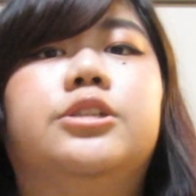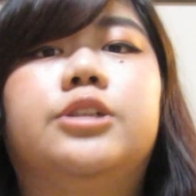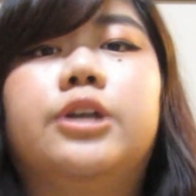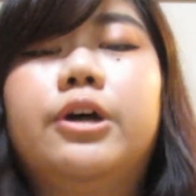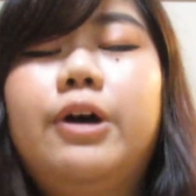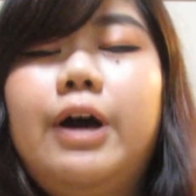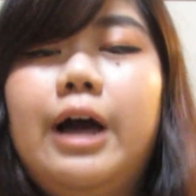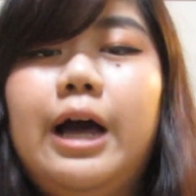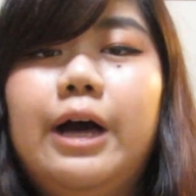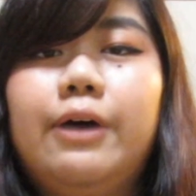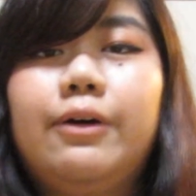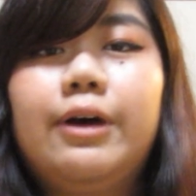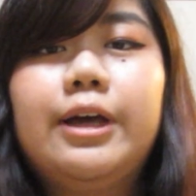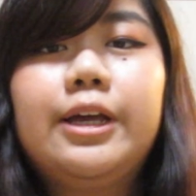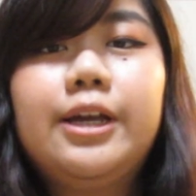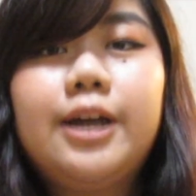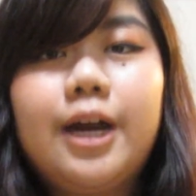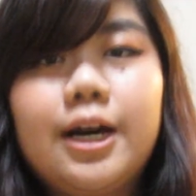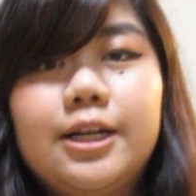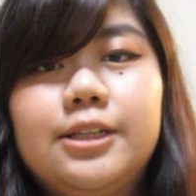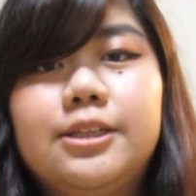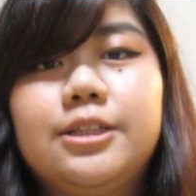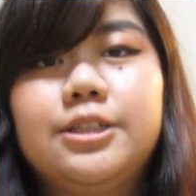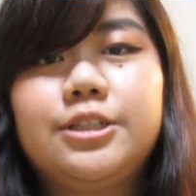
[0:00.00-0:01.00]
So how I
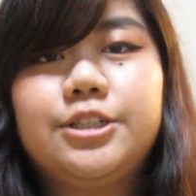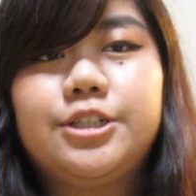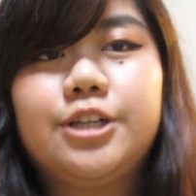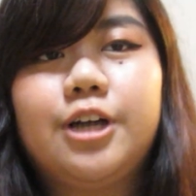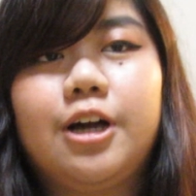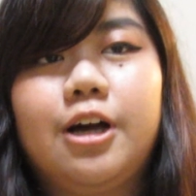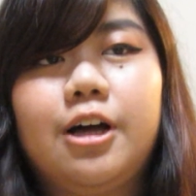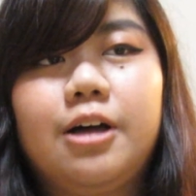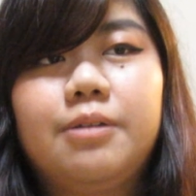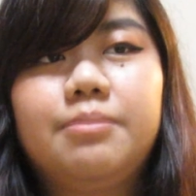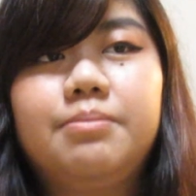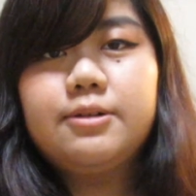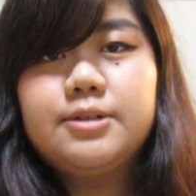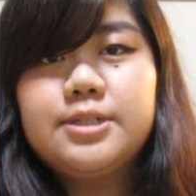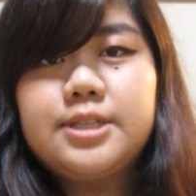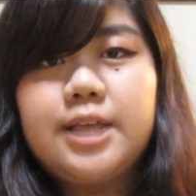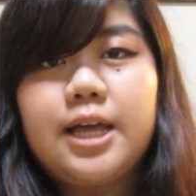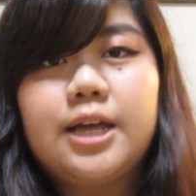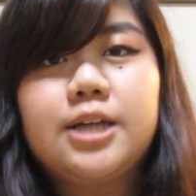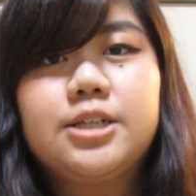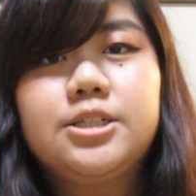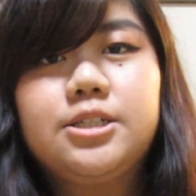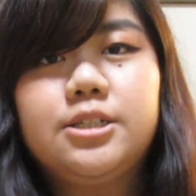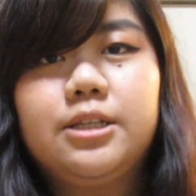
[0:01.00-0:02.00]
got the job was
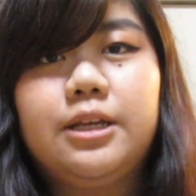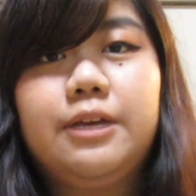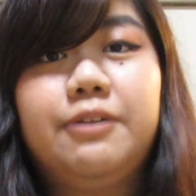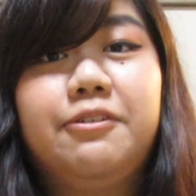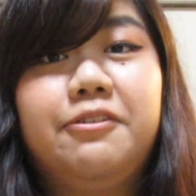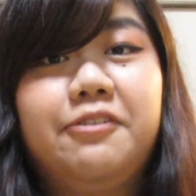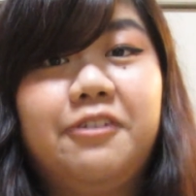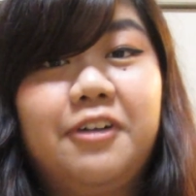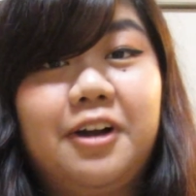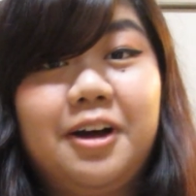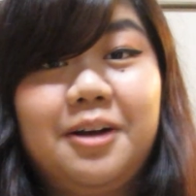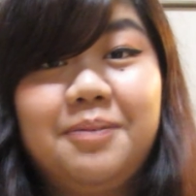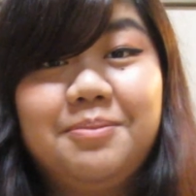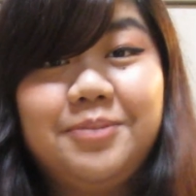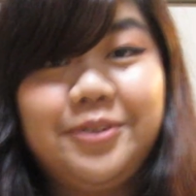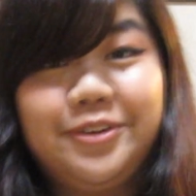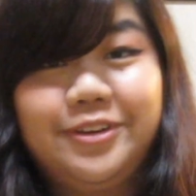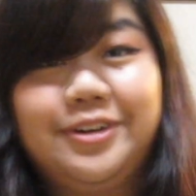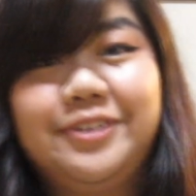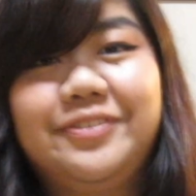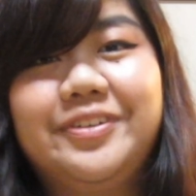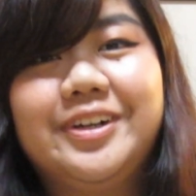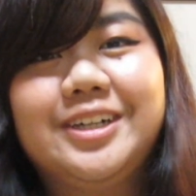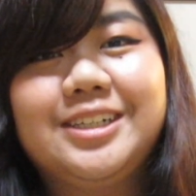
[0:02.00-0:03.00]
actually from
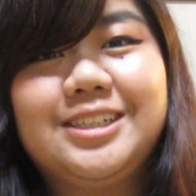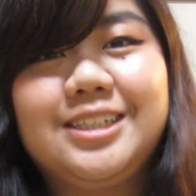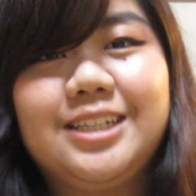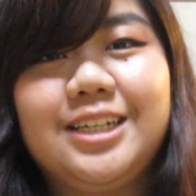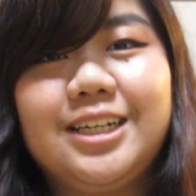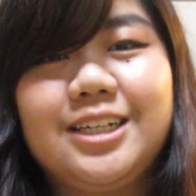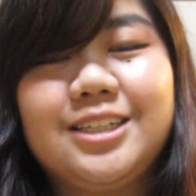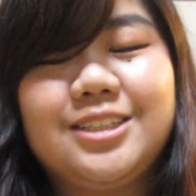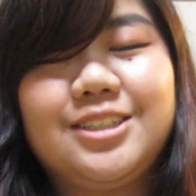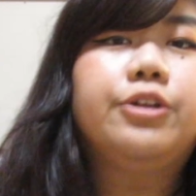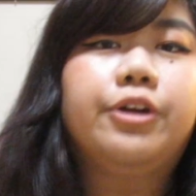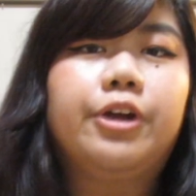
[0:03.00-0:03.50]
universities.